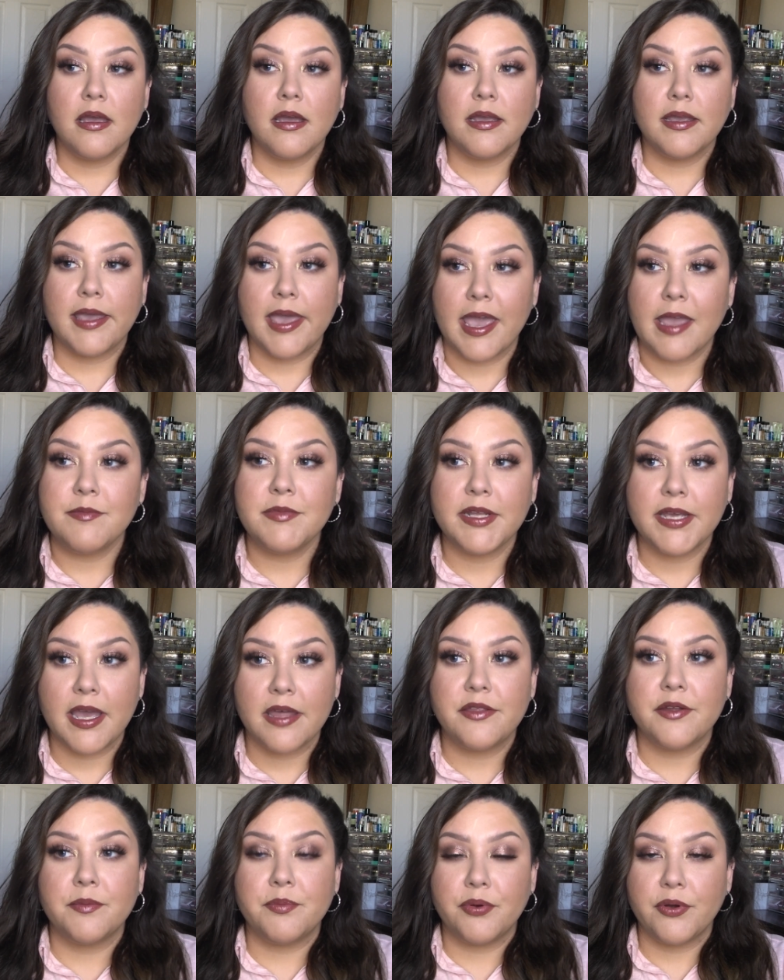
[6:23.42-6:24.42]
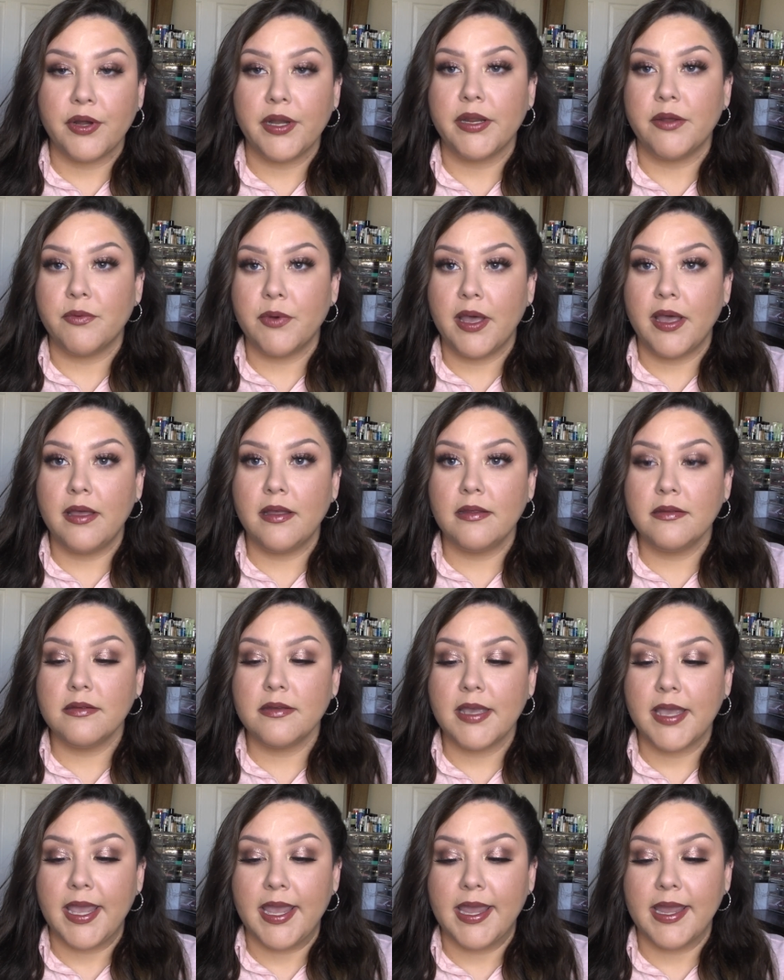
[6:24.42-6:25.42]
came together pretty well
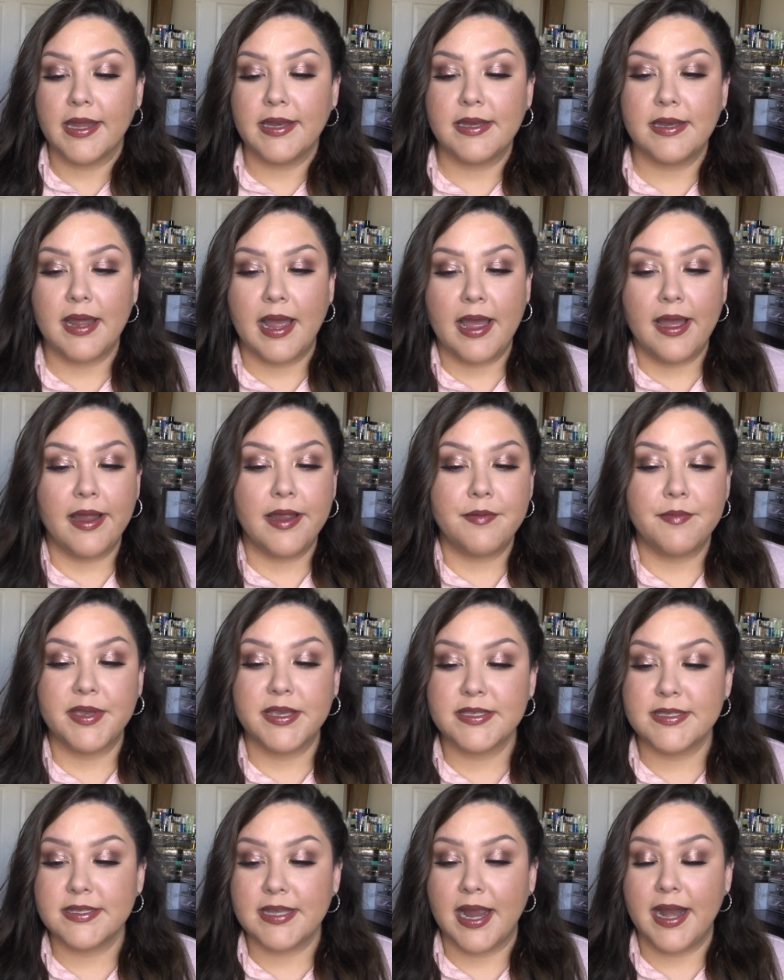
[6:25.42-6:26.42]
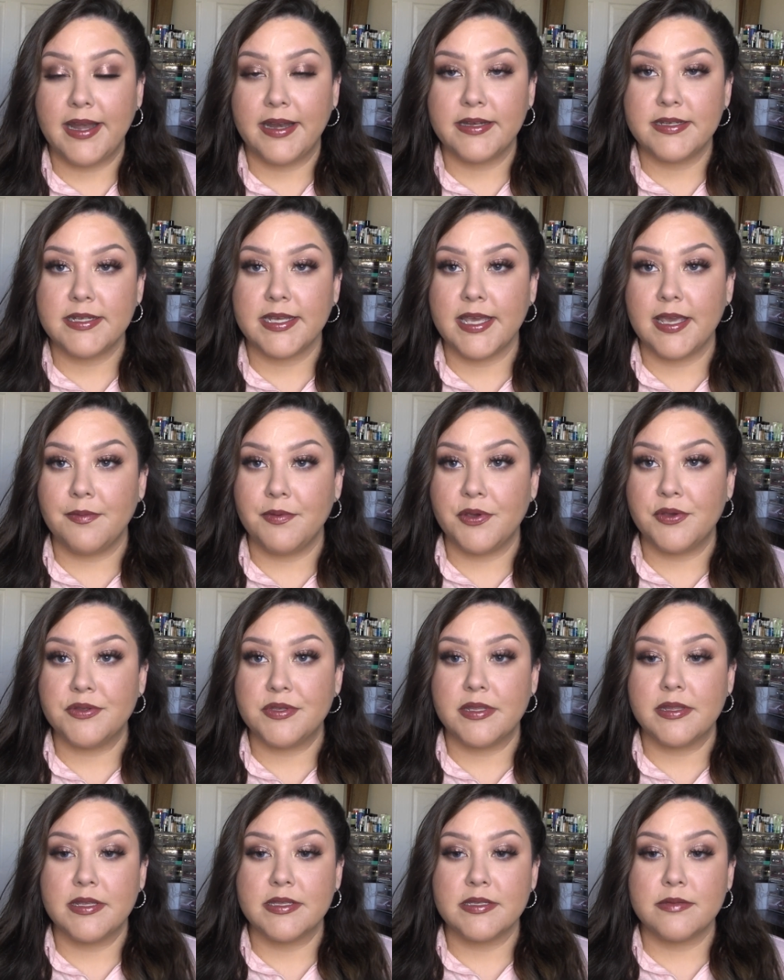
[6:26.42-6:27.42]
and I'm excited to keep
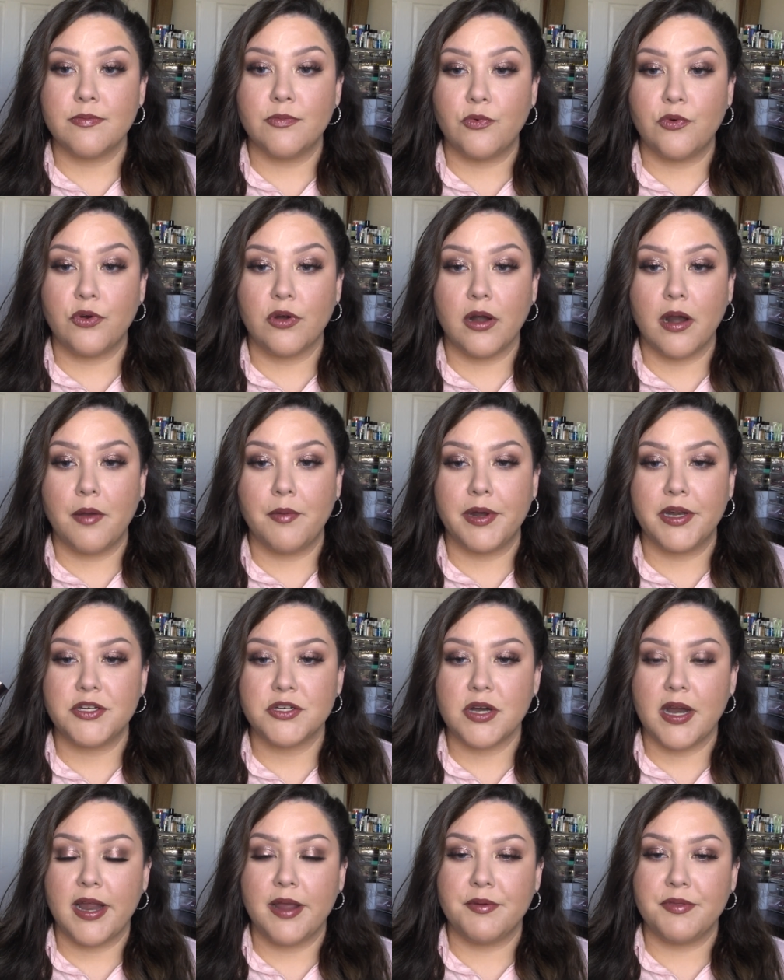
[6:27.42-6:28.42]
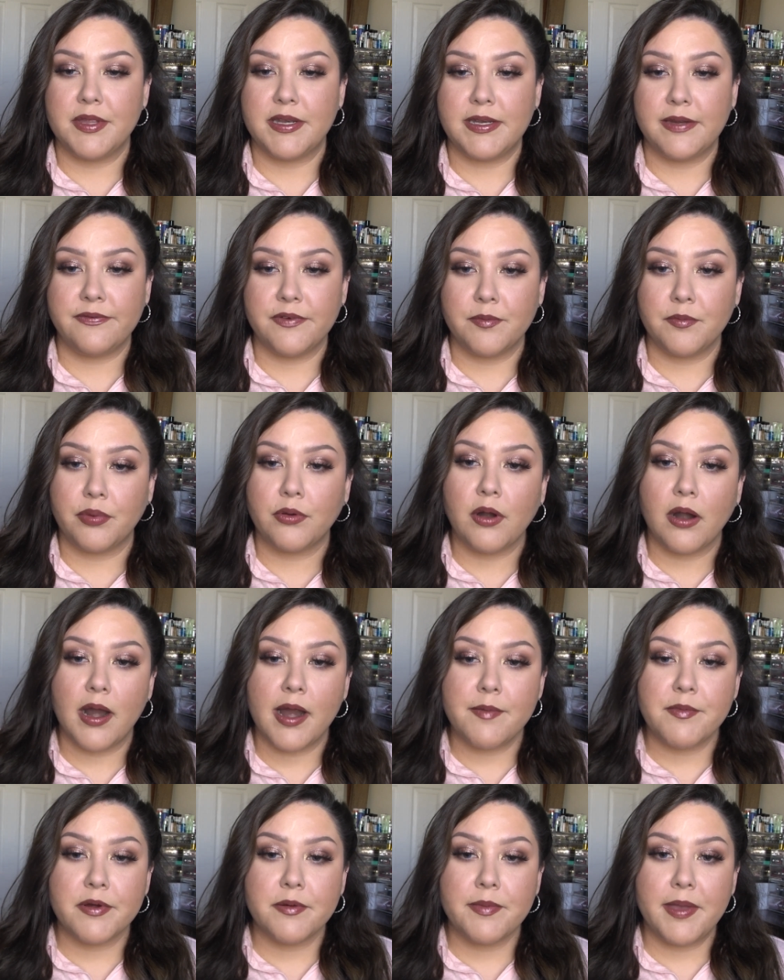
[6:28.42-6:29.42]
using this more. I want to try it with a different
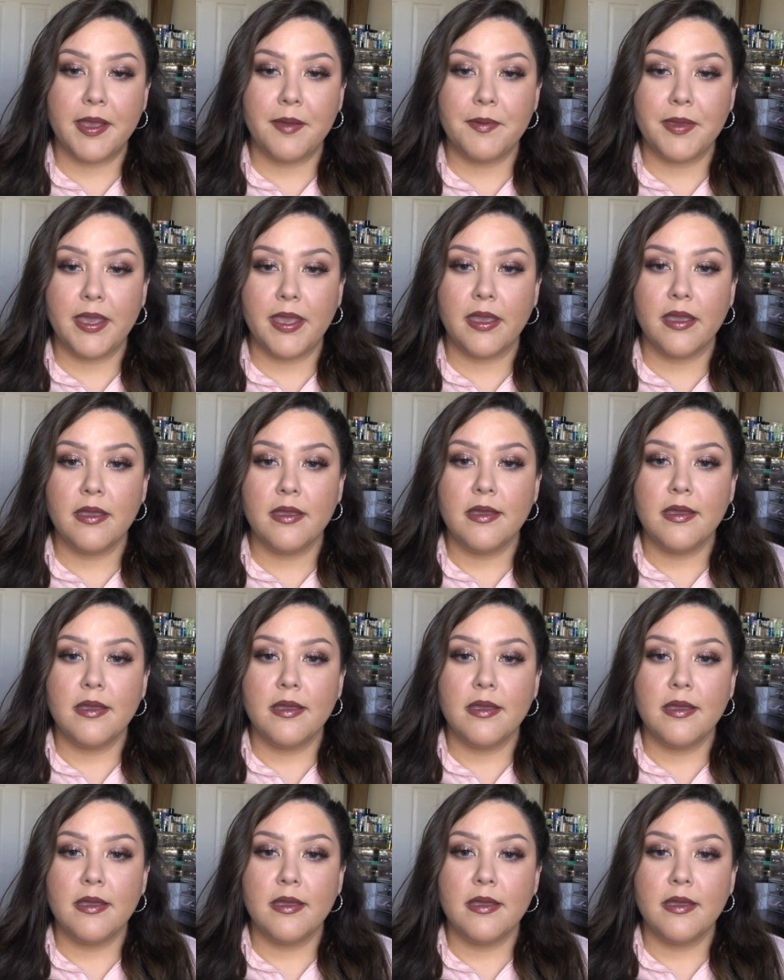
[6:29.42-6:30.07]
primer maybe.